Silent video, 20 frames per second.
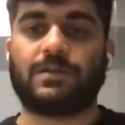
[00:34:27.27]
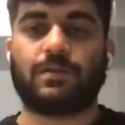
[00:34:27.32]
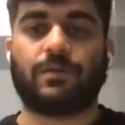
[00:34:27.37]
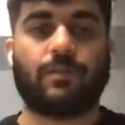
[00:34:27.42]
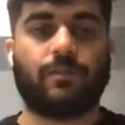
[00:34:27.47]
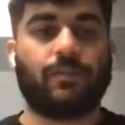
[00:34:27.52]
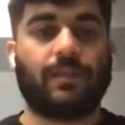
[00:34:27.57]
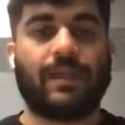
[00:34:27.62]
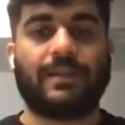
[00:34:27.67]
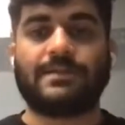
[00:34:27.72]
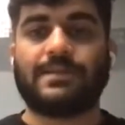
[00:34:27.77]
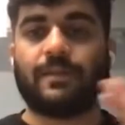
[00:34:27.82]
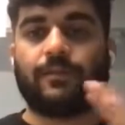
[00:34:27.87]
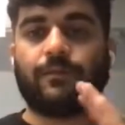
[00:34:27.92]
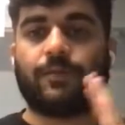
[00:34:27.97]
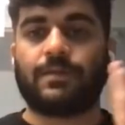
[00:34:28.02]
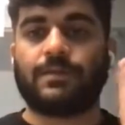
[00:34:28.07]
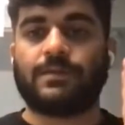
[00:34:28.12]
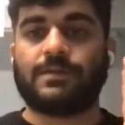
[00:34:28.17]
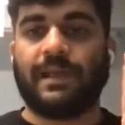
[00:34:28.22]
So let's say
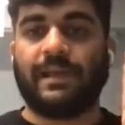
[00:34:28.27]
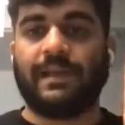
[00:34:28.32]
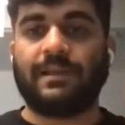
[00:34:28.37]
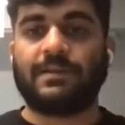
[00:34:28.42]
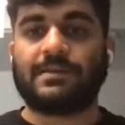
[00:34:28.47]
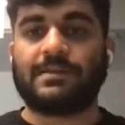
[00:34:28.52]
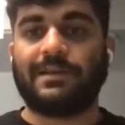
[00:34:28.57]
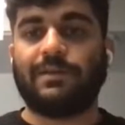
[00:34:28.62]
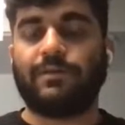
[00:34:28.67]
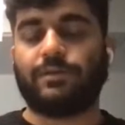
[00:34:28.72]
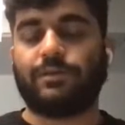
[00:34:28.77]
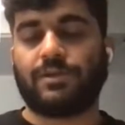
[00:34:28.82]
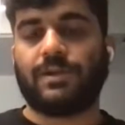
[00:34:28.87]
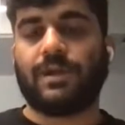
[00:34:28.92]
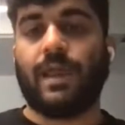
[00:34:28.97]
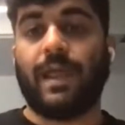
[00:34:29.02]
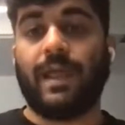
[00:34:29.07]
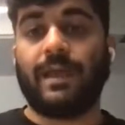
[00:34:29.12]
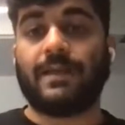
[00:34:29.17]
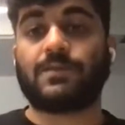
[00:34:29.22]
if you're selling a
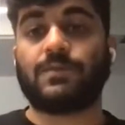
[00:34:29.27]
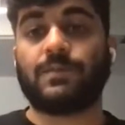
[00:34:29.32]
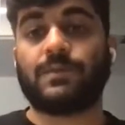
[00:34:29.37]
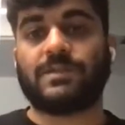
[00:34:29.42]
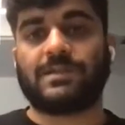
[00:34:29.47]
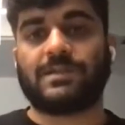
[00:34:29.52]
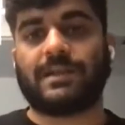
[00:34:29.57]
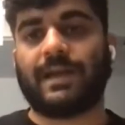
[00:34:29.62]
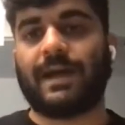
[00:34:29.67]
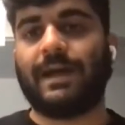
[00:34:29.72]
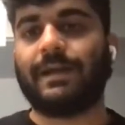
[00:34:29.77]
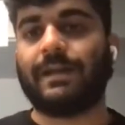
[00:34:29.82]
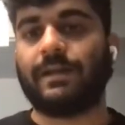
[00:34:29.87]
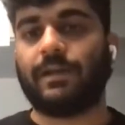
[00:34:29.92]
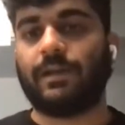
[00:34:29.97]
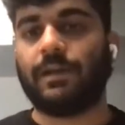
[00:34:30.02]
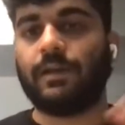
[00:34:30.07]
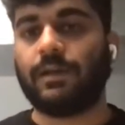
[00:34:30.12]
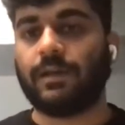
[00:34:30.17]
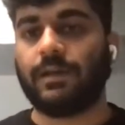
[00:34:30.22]
solution X, which is a
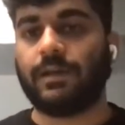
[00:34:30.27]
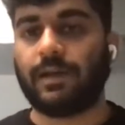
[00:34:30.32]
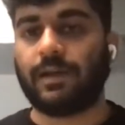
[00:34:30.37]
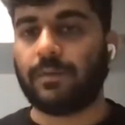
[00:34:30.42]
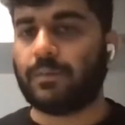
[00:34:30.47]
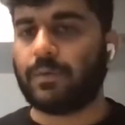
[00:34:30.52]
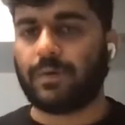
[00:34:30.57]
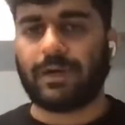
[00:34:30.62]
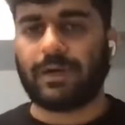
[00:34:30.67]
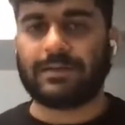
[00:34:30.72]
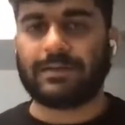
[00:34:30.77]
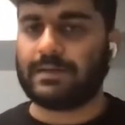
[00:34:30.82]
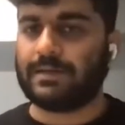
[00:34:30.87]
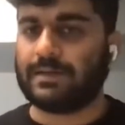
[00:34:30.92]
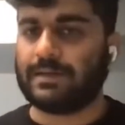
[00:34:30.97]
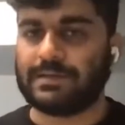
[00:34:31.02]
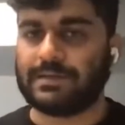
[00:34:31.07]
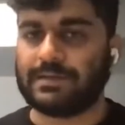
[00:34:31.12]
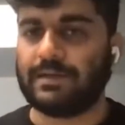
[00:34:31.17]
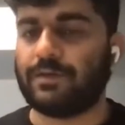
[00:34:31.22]
category creating product and
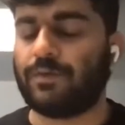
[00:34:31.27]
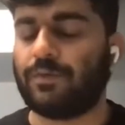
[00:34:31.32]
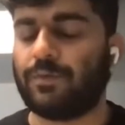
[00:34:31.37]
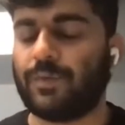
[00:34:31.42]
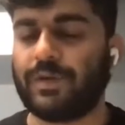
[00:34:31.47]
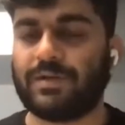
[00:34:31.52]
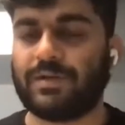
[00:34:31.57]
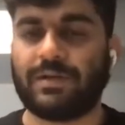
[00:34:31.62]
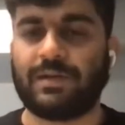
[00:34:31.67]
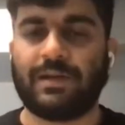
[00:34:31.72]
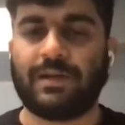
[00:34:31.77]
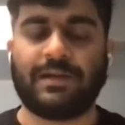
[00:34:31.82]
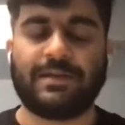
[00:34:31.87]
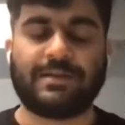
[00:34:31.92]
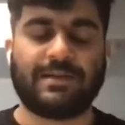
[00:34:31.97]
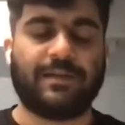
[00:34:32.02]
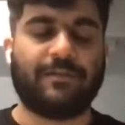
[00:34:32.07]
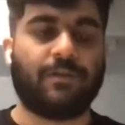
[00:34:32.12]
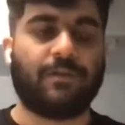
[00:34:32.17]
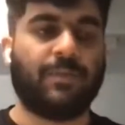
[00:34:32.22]
it's an innovation and
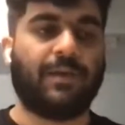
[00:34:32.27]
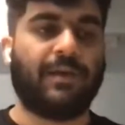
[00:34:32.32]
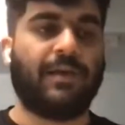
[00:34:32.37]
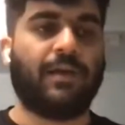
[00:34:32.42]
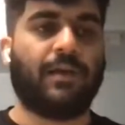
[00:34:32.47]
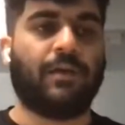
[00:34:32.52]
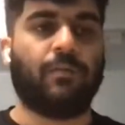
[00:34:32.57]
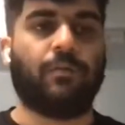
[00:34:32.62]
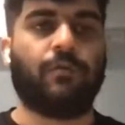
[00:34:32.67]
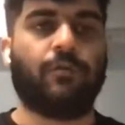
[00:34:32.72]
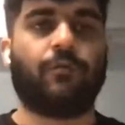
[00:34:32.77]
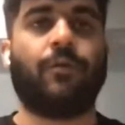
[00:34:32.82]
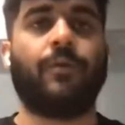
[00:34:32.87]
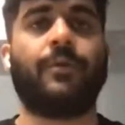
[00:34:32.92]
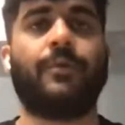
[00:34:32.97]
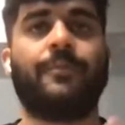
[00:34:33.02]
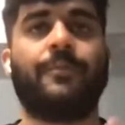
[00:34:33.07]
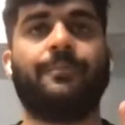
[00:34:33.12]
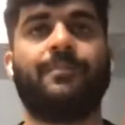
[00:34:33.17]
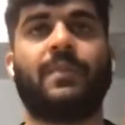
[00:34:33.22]
has never been done
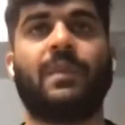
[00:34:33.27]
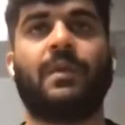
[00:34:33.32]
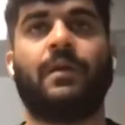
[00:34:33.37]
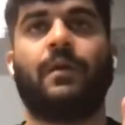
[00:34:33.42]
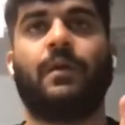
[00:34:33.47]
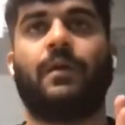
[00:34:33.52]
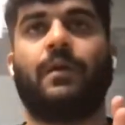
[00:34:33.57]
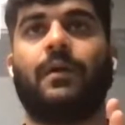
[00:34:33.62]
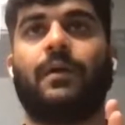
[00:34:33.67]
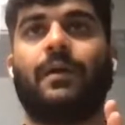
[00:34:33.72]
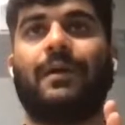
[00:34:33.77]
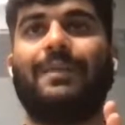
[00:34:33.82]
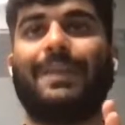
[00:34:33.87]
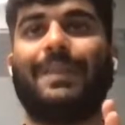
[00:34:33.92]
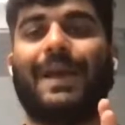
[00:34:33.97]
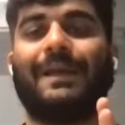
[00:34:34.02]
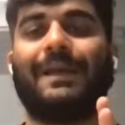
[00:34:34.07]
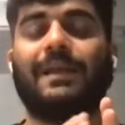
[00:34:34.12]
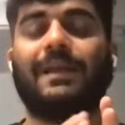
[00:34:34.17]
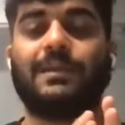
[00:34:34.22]
before, in
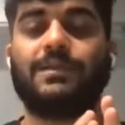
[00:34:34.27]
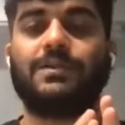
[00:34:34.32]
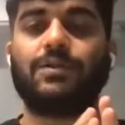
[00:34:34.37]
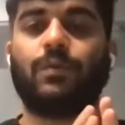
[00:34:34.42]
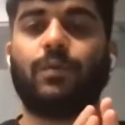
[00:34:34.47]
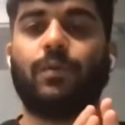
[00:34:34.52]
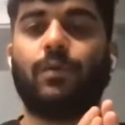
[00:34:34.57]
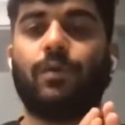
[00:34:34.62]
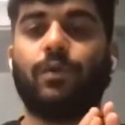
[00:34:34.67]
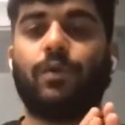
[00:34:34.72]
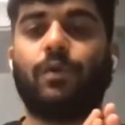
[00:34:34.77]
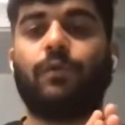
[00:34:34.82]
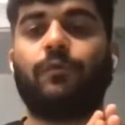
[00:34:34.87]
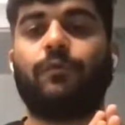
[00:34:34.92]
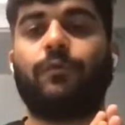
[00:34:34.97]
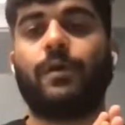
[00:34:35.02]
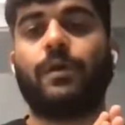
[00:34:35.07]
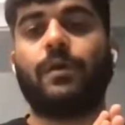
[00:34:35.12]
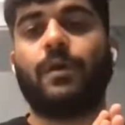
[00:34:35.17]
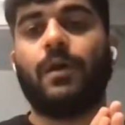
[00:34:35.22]
that case, you would look
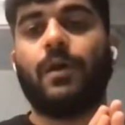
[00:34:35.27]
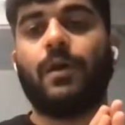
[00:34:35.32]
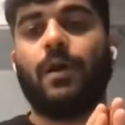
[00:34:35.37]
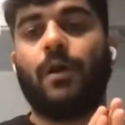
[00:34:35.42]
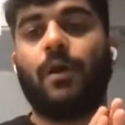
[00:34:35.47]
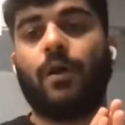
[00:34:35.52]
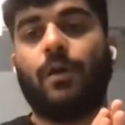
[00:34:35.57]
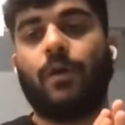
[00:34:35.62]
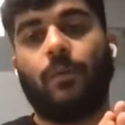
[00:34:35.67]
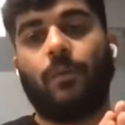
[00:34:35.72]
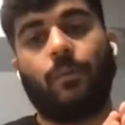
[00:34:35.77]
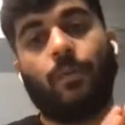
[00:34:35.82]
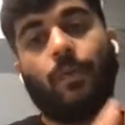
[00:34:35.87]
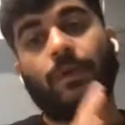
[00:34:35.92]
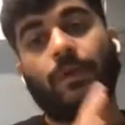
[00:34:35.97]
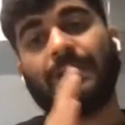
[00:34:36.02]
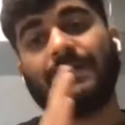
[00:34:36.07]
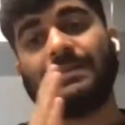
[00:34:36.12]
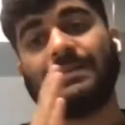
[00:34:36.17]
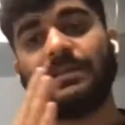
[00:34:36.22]
for
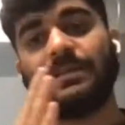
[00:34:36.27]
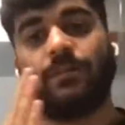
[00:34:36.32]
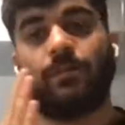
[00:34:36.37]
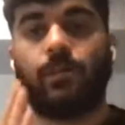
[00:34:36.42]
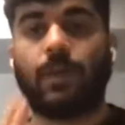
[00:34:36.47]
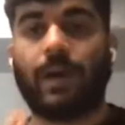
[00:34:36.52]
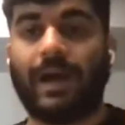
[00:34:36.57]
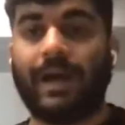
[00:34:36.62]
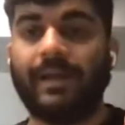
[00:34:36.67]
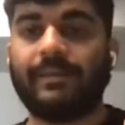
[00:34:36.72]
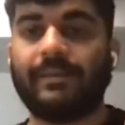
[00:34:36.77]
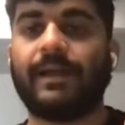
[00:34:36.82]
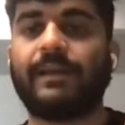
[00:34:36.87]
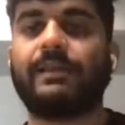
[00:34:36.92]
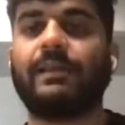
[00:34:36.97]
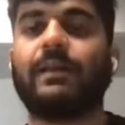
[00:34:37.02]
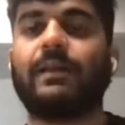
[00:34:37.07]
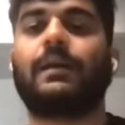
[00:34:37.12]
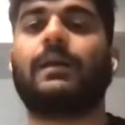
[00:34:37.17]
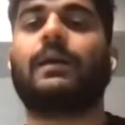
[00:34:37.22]
what is the why
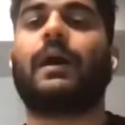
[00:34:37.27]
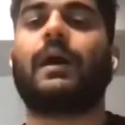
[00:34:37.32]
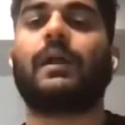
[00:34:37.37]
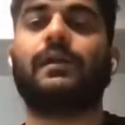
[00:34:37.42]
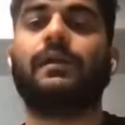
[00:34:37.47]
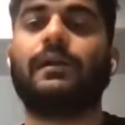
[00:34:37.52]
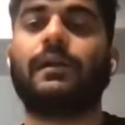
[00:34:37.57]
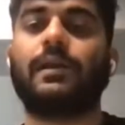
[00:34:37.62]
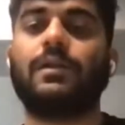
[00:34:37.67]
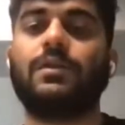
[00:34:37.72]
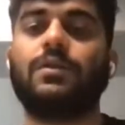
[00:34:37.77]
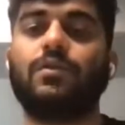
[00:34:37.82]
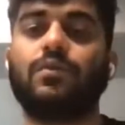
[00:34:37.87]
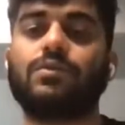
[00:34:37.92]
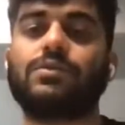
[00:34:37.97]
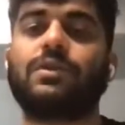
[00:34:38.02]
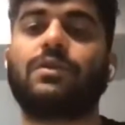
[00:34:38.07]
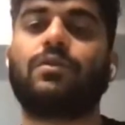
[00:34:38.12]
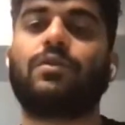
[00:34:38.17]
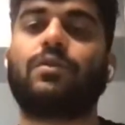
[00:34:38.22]
that they are currently
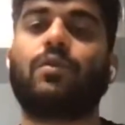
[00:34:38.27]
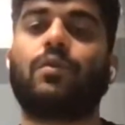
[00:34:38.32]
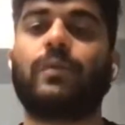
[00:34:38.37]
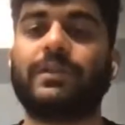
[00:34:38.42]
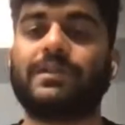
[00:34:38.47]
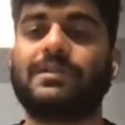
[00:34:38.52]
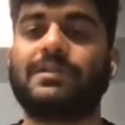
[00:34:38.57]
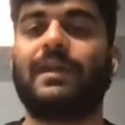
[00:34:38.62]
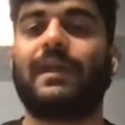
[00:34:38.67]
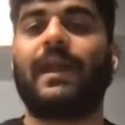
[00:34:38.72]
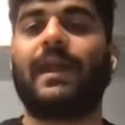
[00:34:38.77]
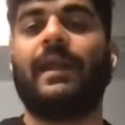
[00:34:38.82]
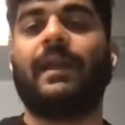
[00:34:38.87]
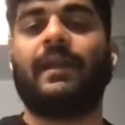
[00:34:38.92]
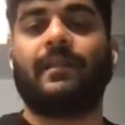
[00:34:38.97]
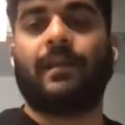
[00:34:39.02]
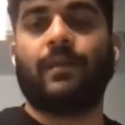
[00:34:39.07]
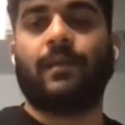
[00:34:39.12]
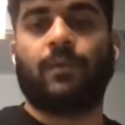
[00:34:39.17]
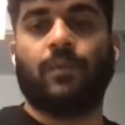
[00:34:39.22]
using through which they're
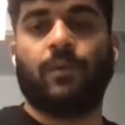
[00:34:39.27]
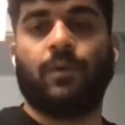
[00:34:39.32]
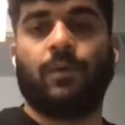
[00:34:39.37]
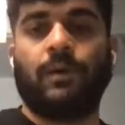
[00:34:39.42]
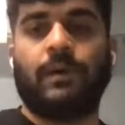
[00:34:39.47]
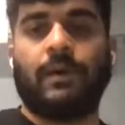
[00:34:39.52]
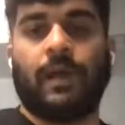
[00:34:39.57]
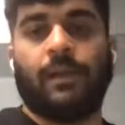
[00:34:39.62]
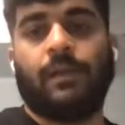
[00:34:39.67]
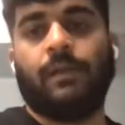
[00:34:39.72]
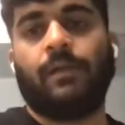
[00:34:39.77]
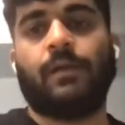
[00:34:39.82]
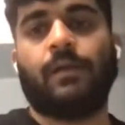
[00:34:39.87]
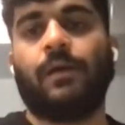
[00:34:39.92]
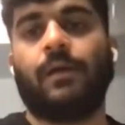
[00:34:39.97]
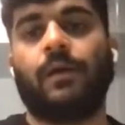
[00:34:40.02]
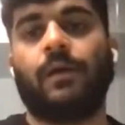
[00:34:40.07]
getting that work done.